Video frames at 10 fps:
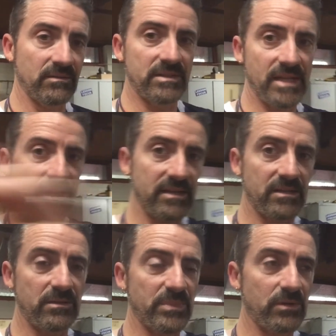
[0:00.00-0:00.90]
down into
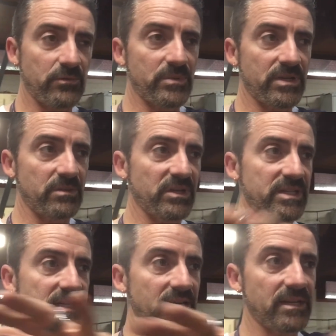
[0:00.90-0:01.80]
the middle room that had
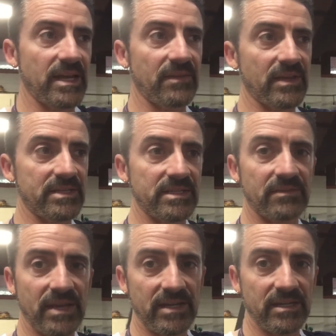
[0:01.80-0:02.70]
been done, and they did
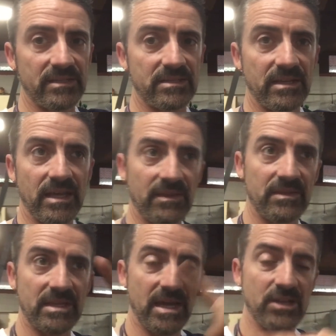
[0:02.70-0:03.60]
that end and
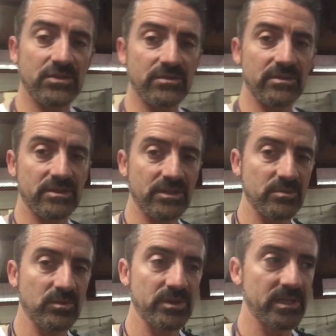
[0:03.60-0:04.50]
the entrance this
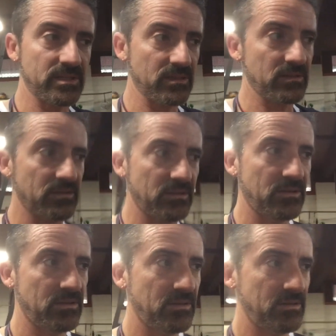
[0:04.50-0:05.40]
morning. So
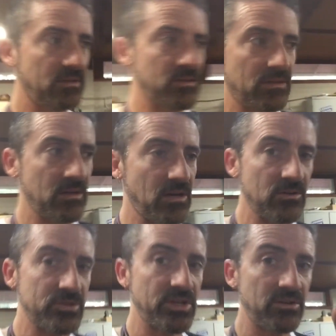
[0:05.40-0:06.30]

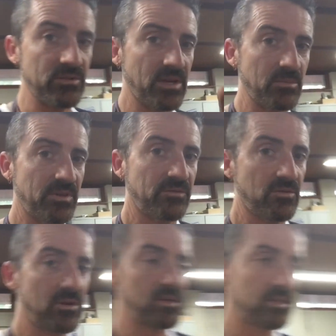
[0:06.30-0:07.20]
I'll show you that
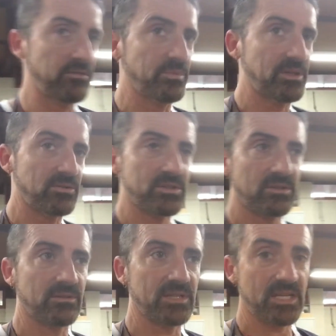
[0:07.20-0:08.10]
before I leave, because
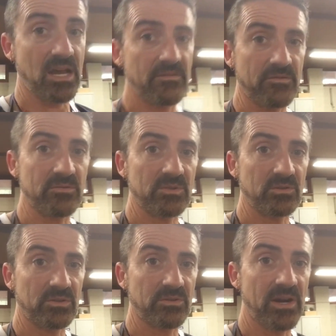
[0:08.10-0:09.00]
the staff room is
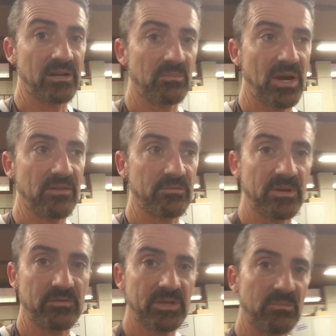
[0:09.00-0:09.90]
looking great apart from
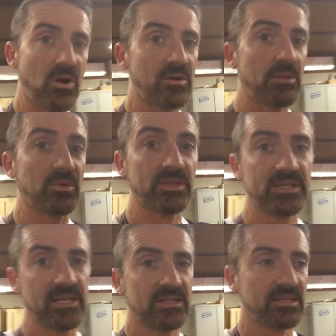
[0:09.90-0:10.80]
everything piled up on the
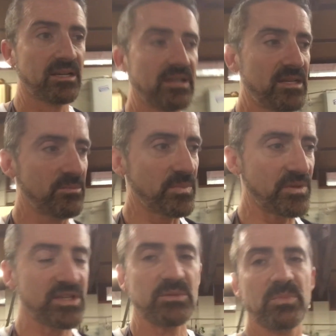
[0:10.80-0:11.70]
desk, but
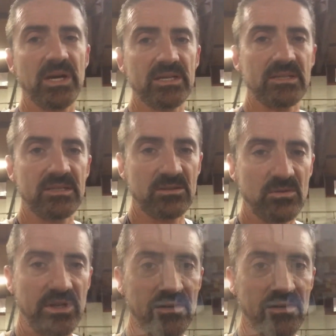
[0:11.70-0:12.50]
the space is looking